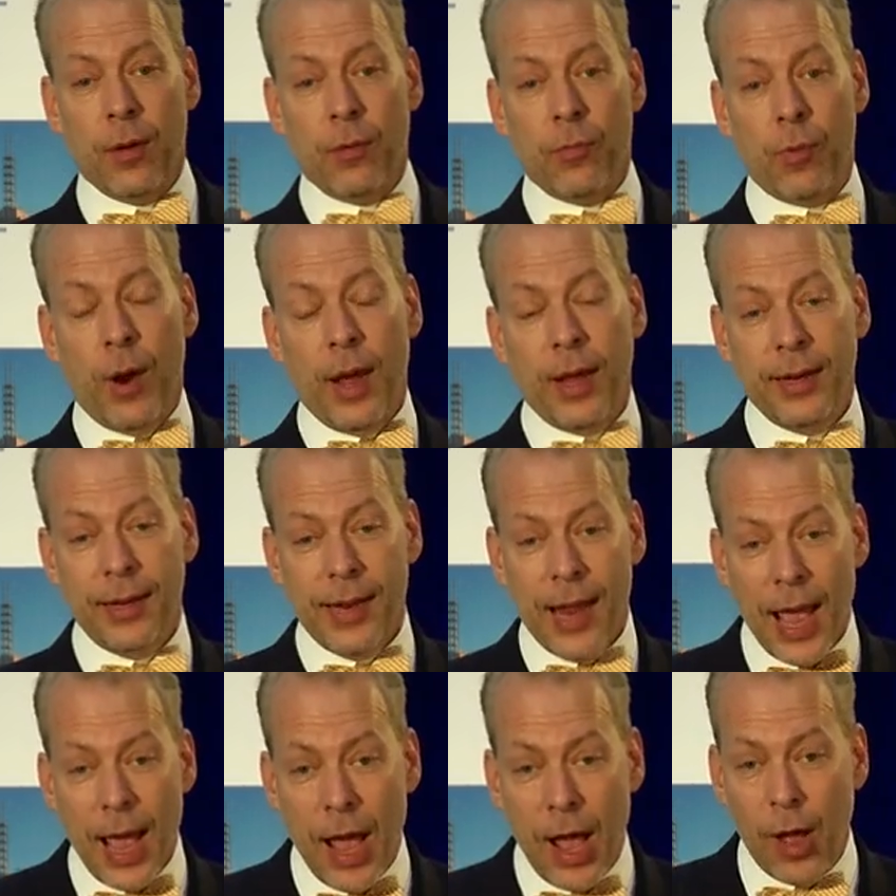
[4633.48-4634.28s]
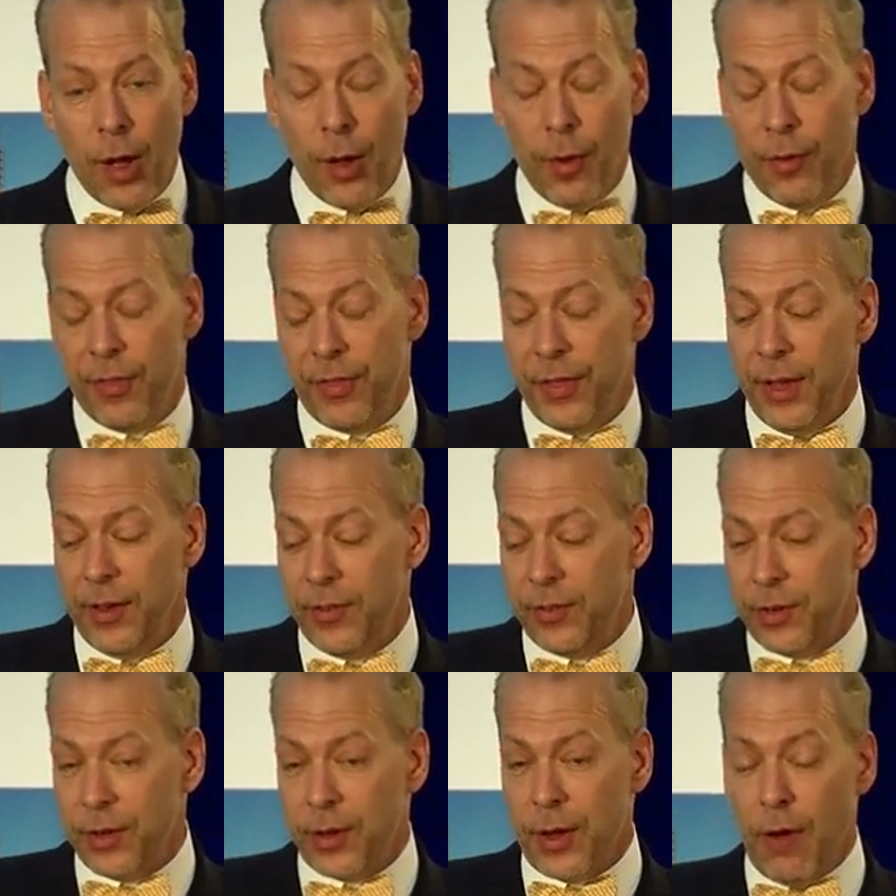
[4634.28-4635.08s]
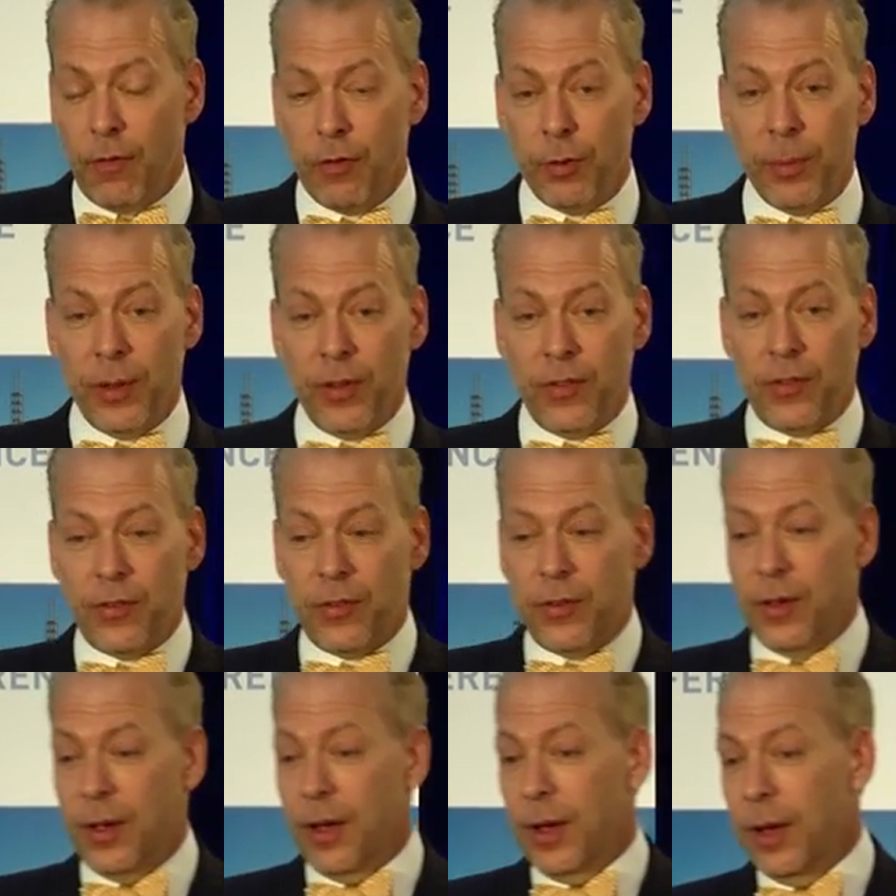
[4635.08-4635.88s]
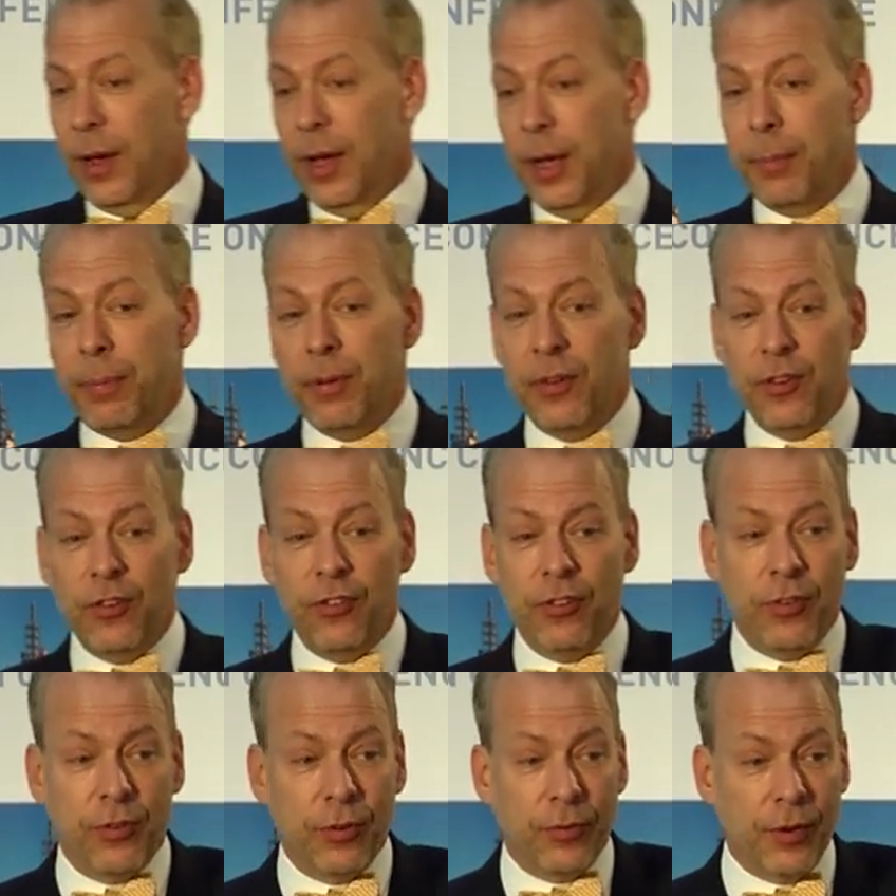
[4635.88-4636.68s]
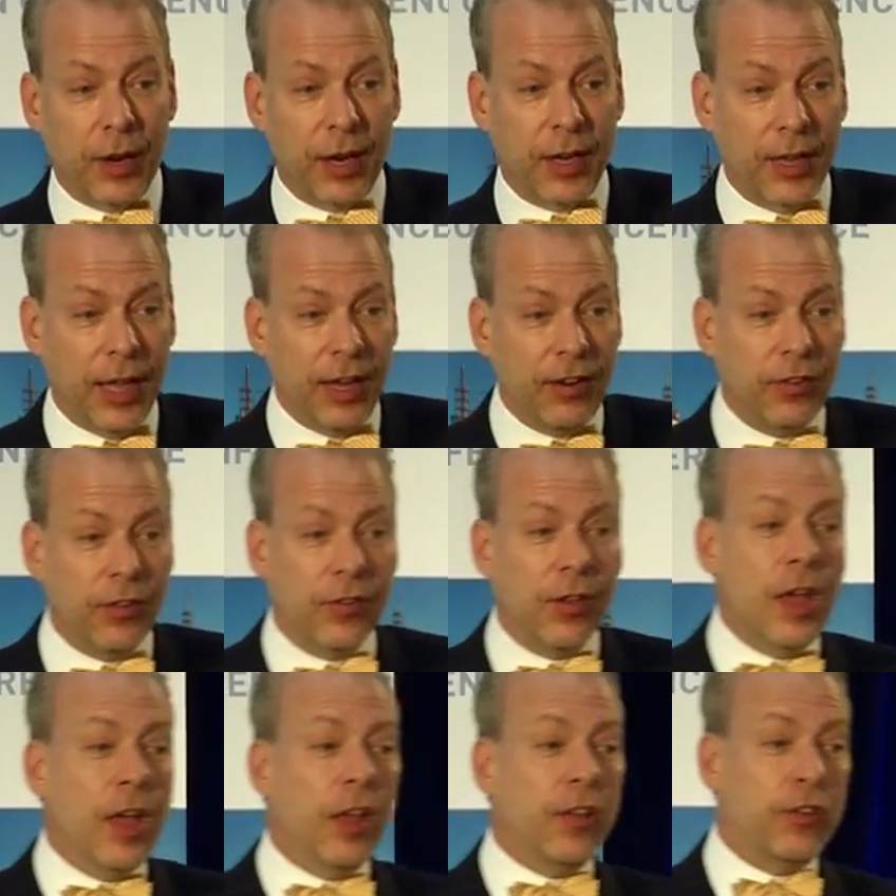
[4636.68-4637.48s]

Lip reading: Right now, thanks to government's impositions of regulations,